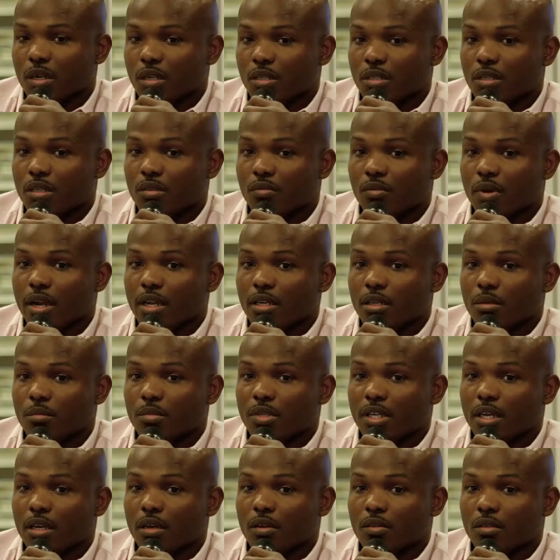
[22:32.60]
i think writing them
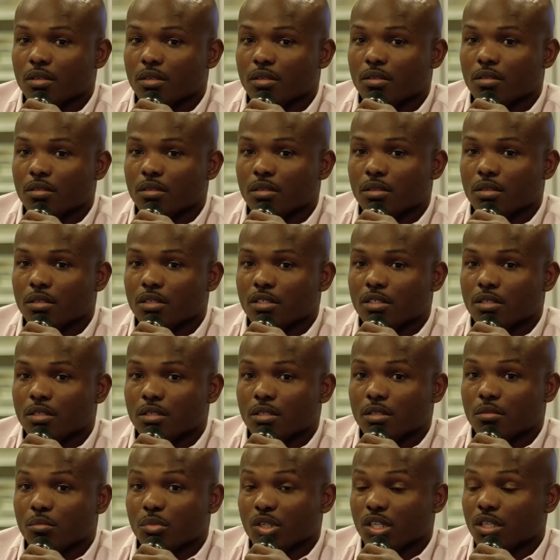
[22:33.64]
down and is
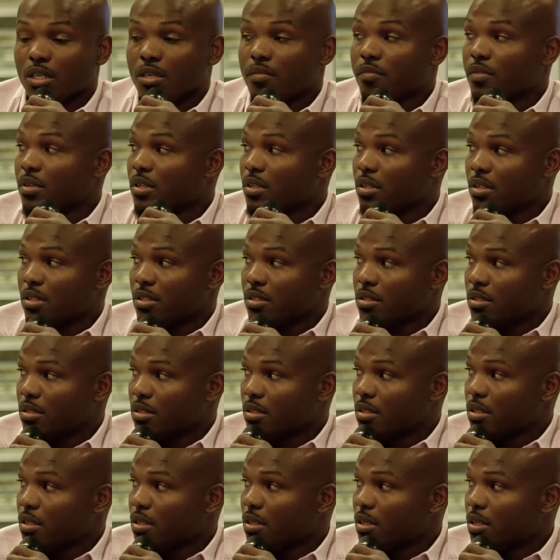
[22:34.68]
and believing it is